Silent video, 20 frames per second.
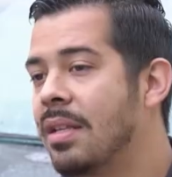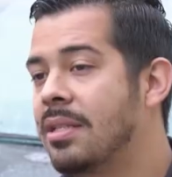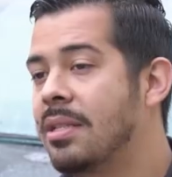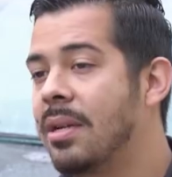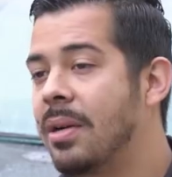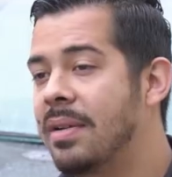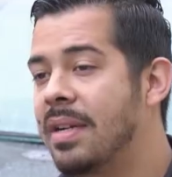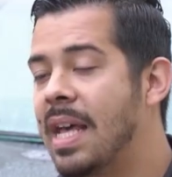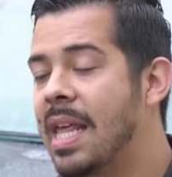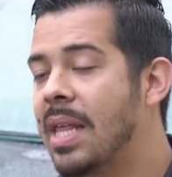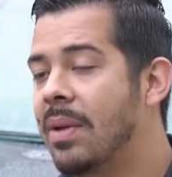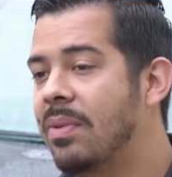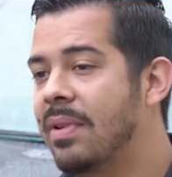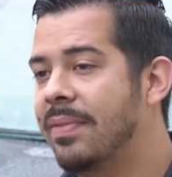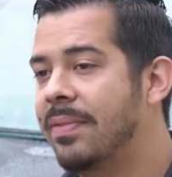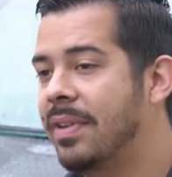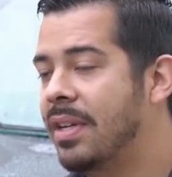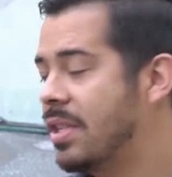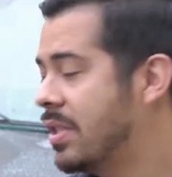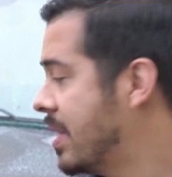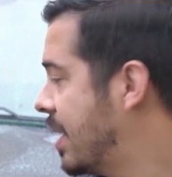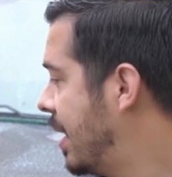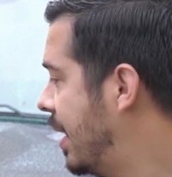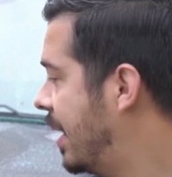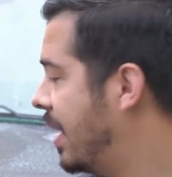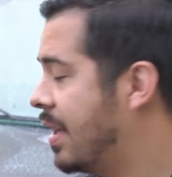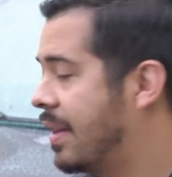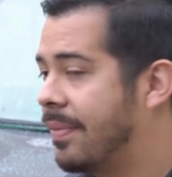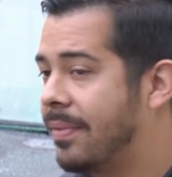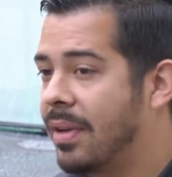So now that we've finished
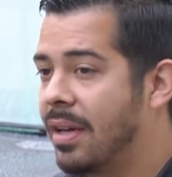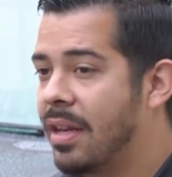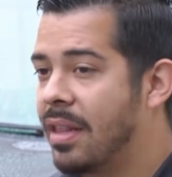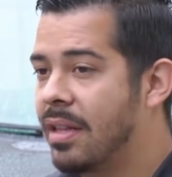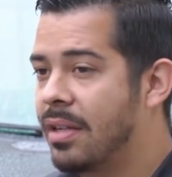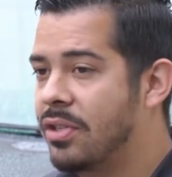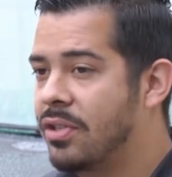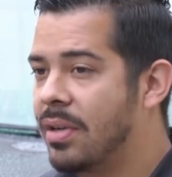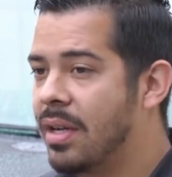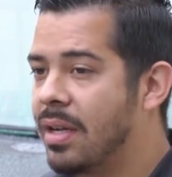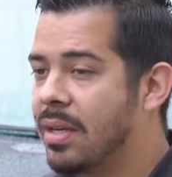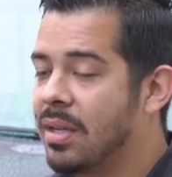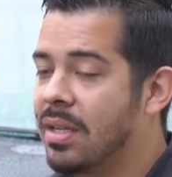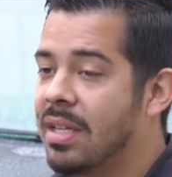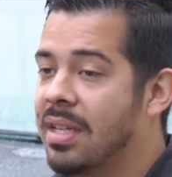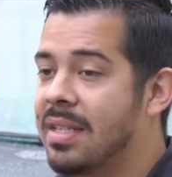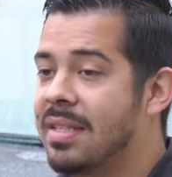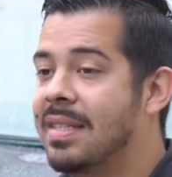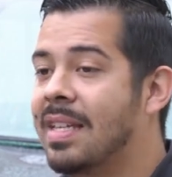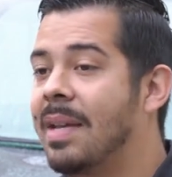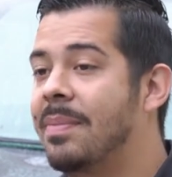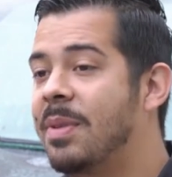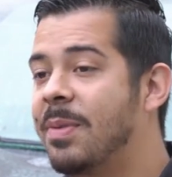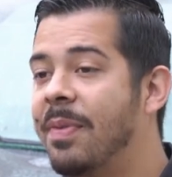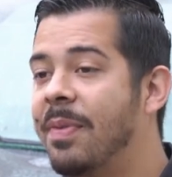cleaning the front of the truck, it's time